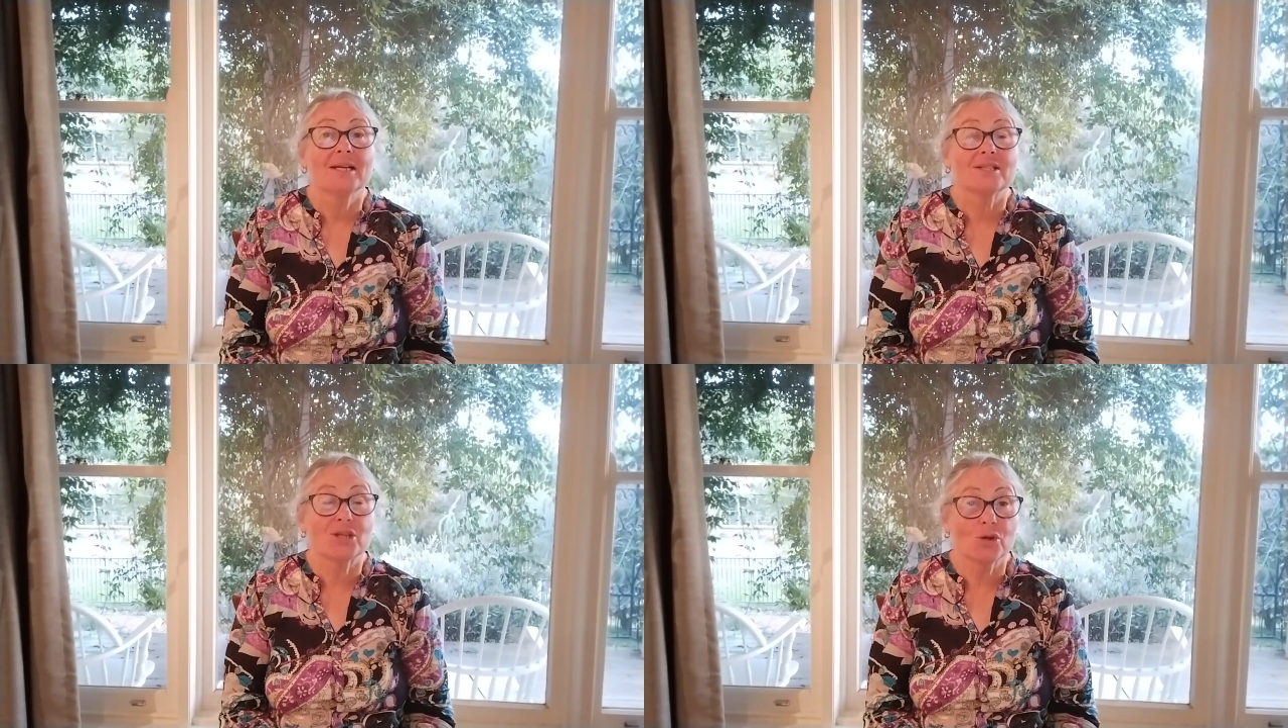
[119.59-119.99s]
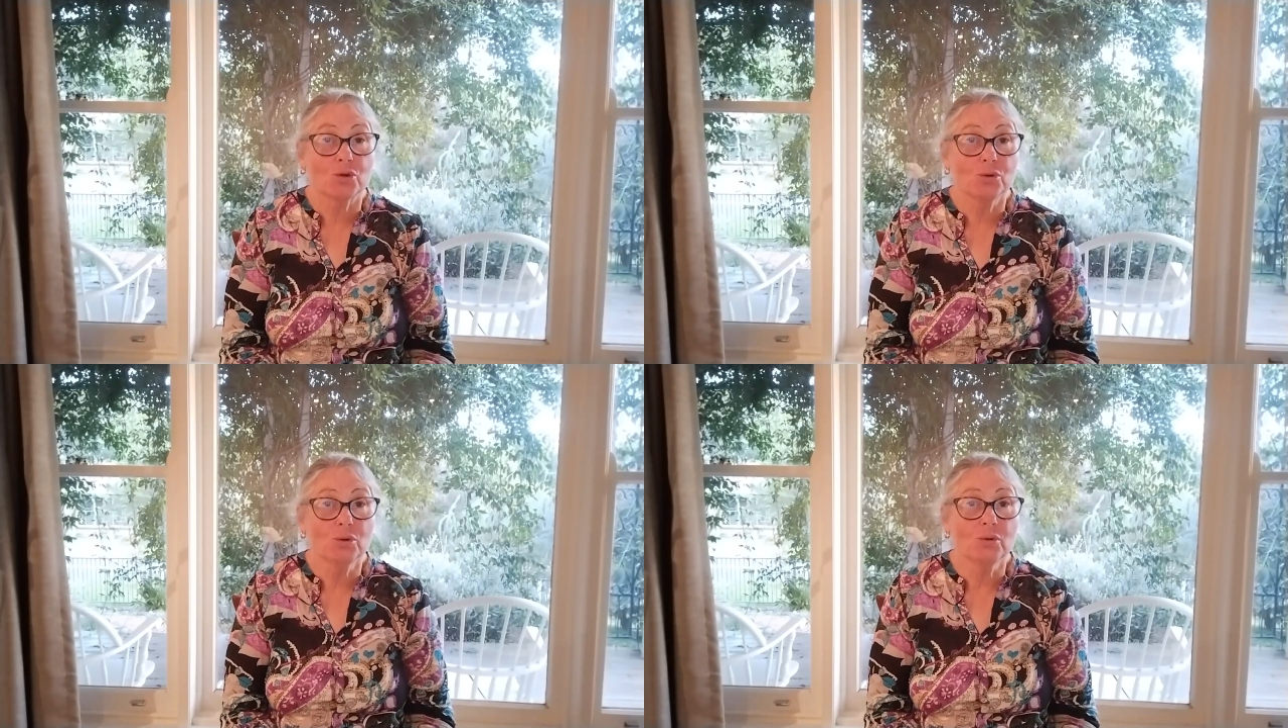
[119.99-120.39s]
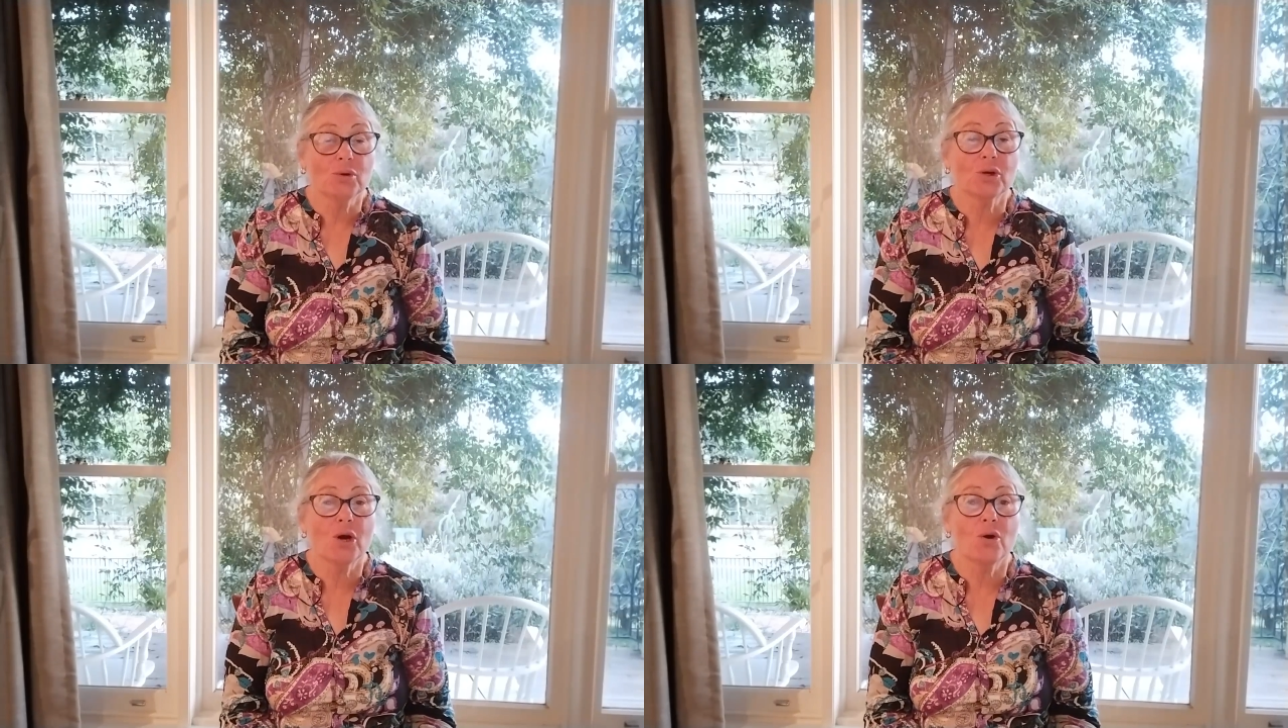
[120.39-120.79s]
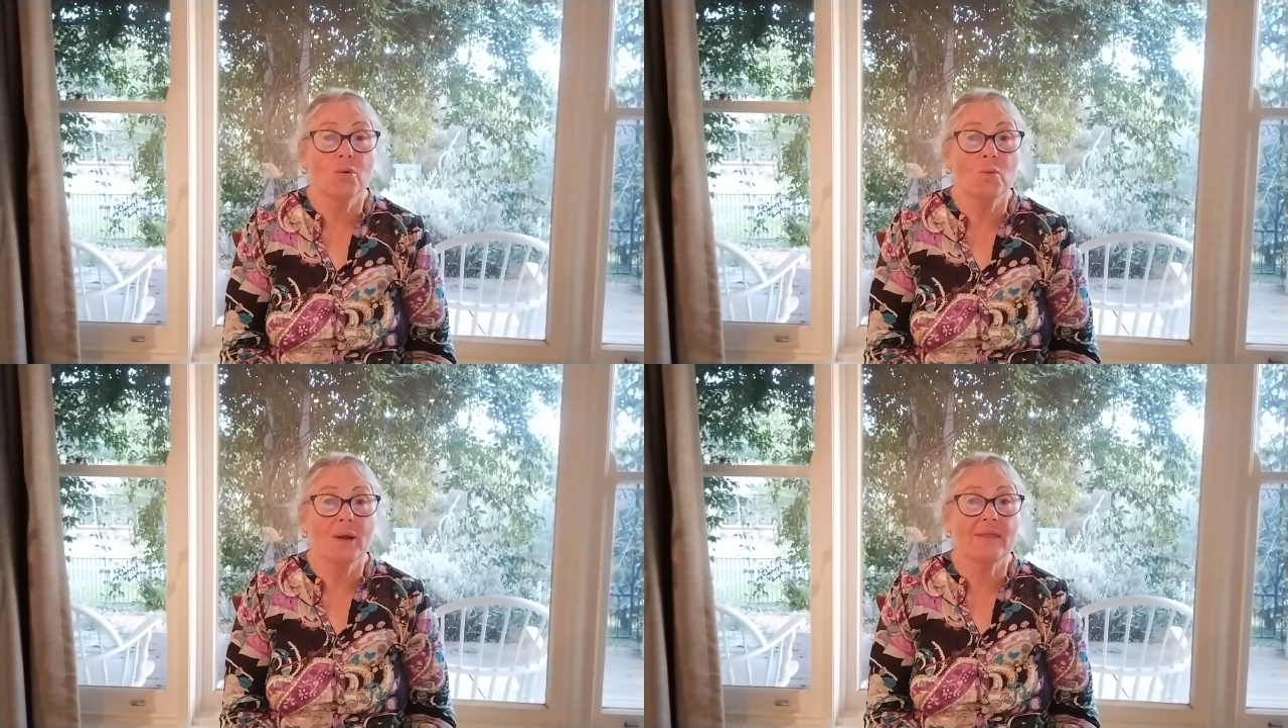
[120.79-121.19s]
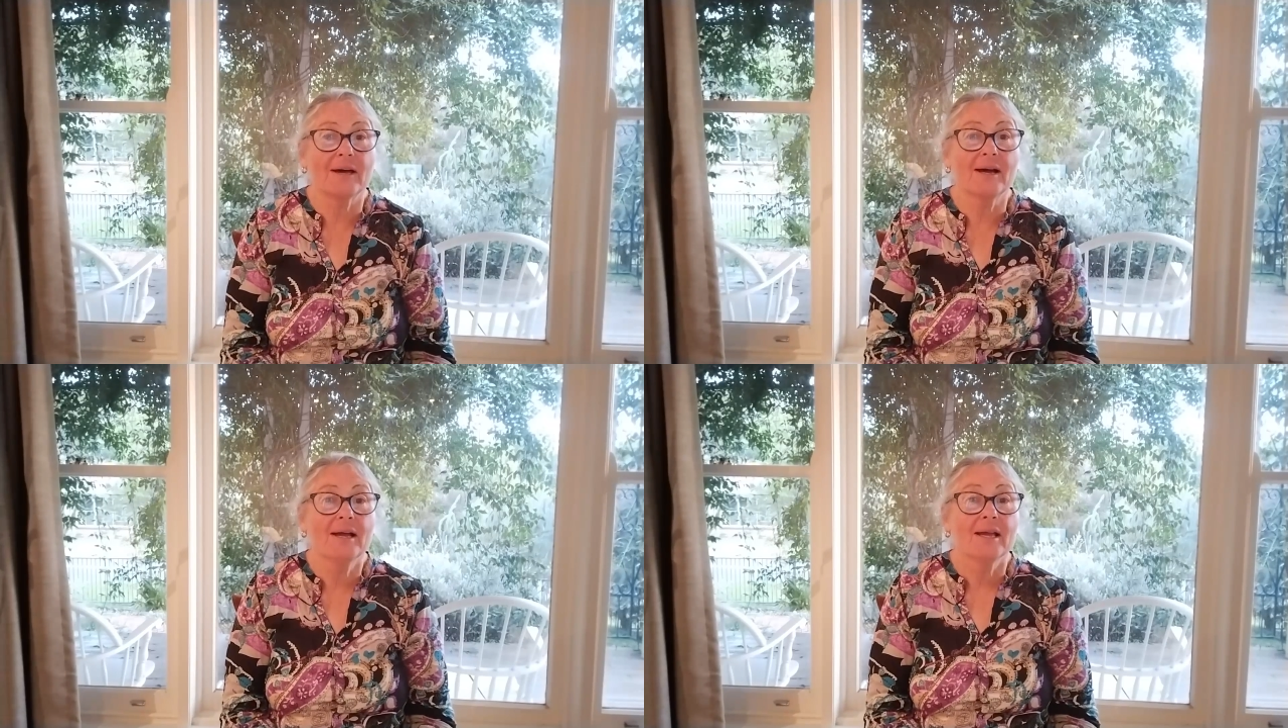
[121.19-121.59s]
So cooler or cold
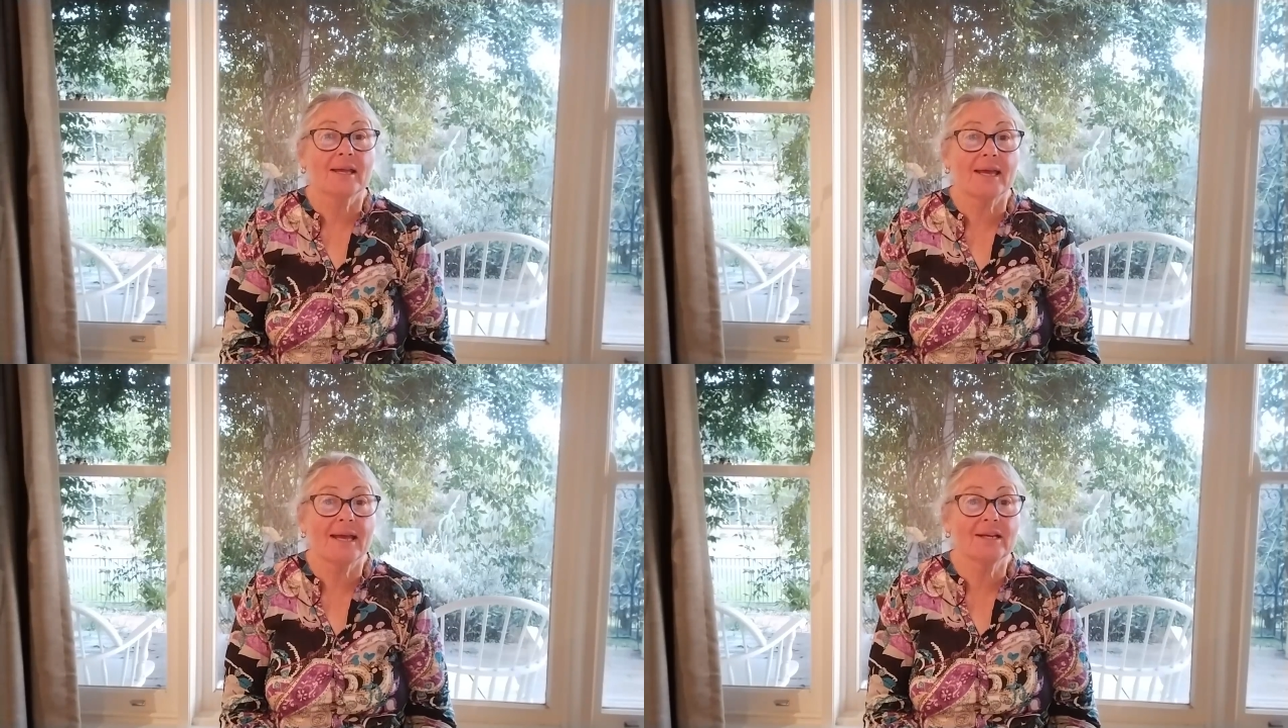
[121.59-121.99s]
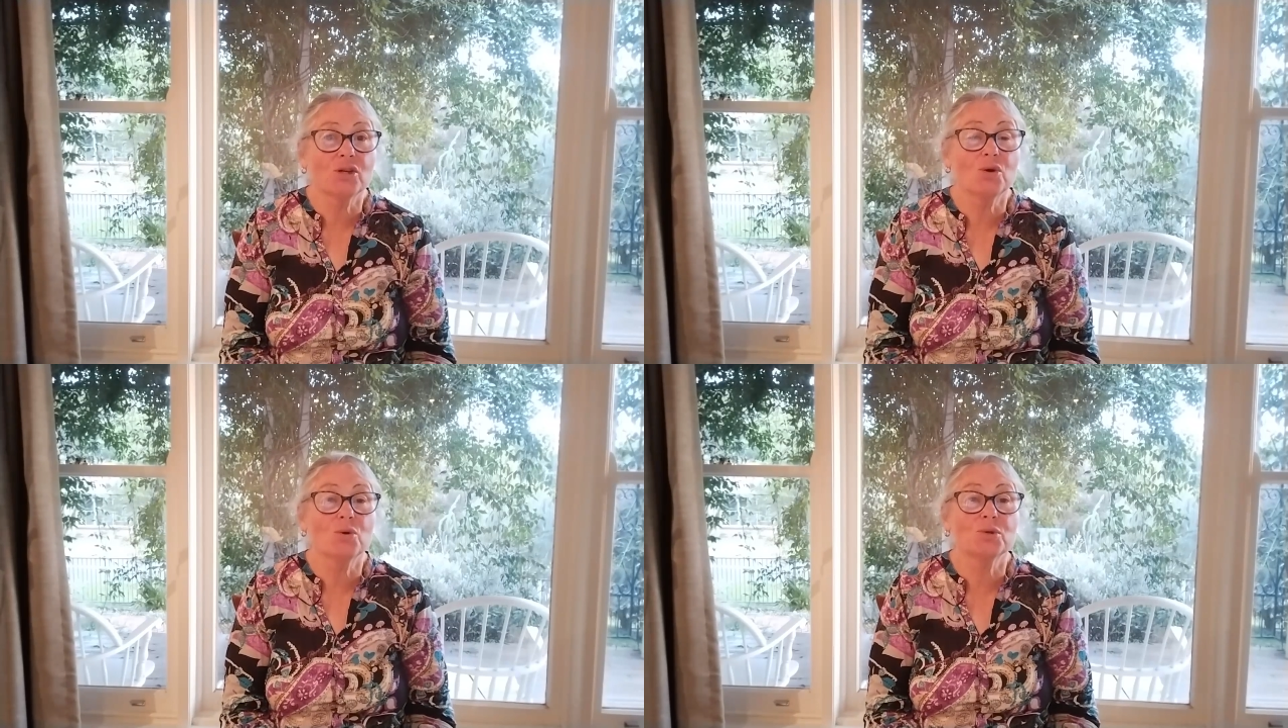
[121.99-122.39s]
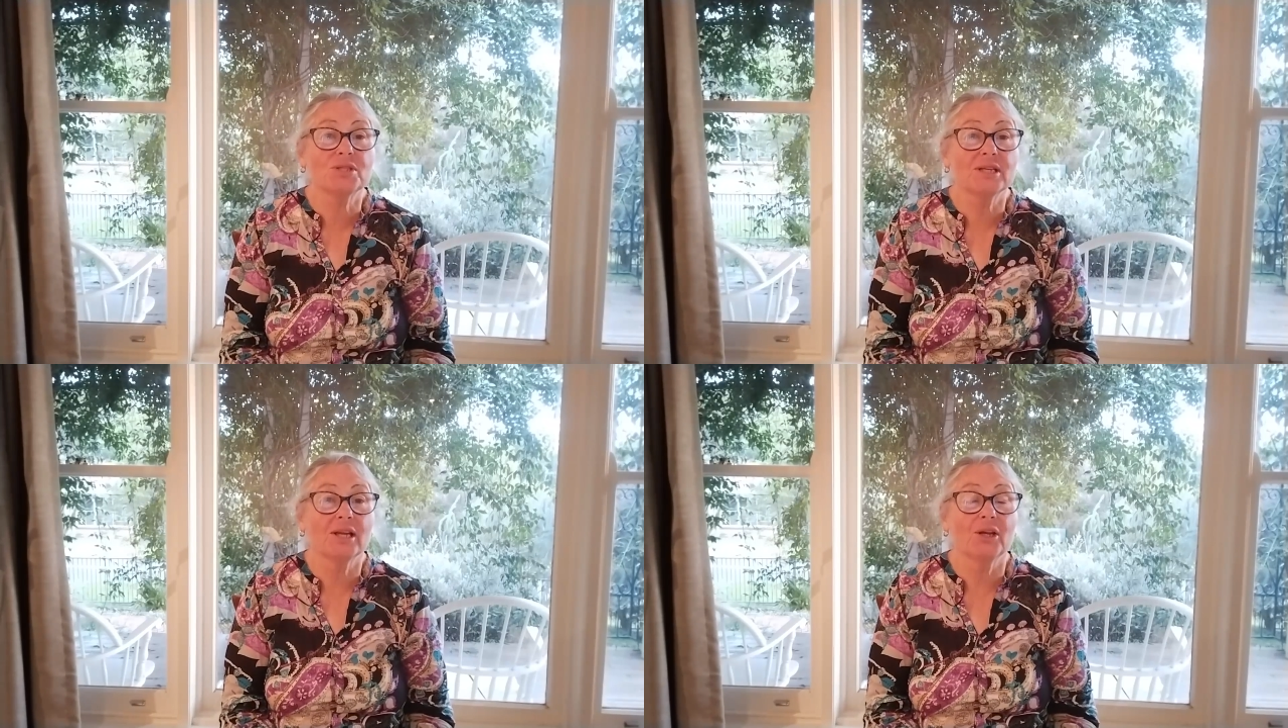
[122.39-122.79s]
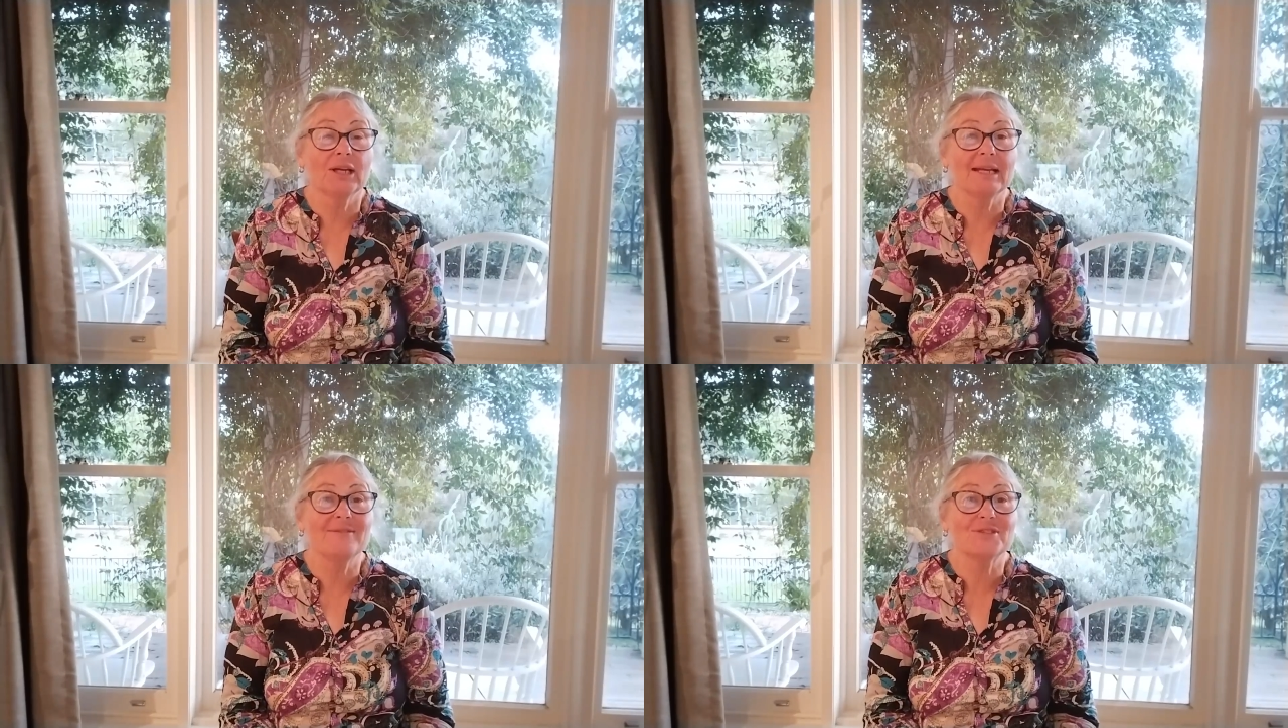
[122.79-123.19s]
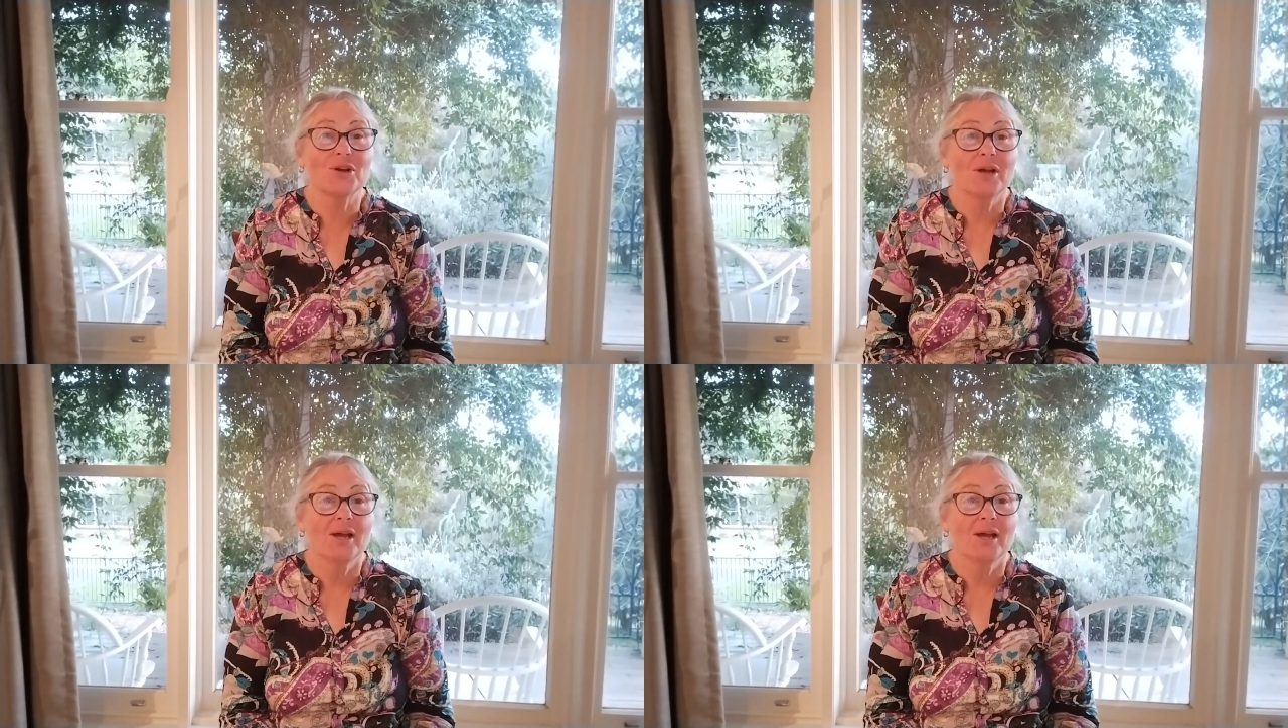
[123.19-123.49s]
weather can cause yellow leaves